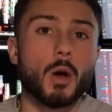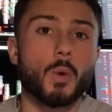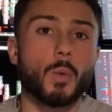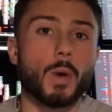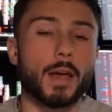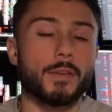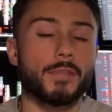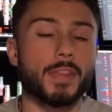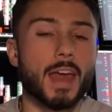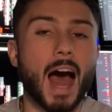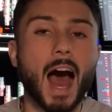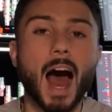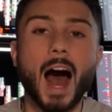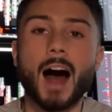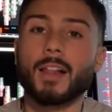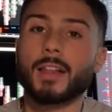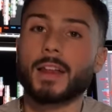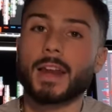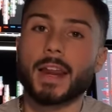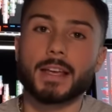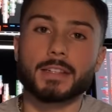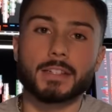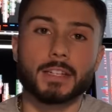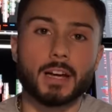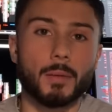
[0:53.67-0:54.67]
We have the
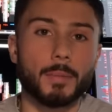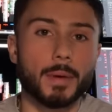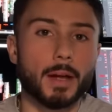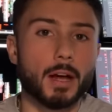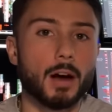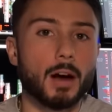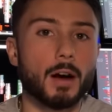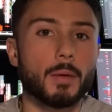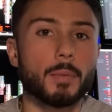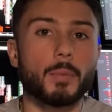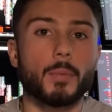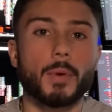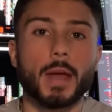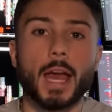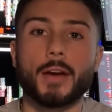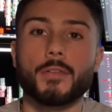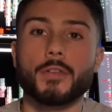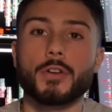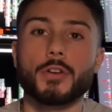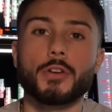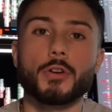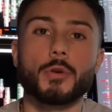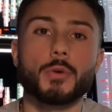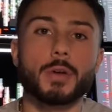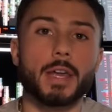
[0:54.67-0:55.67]
holidays coming up, we have a
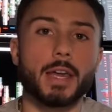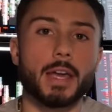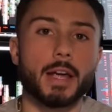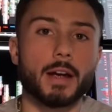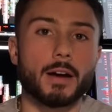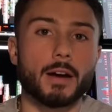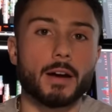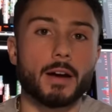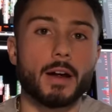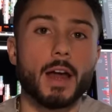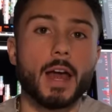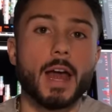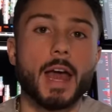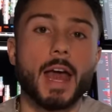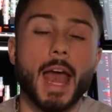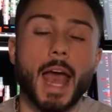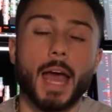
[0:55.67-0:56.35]
new year,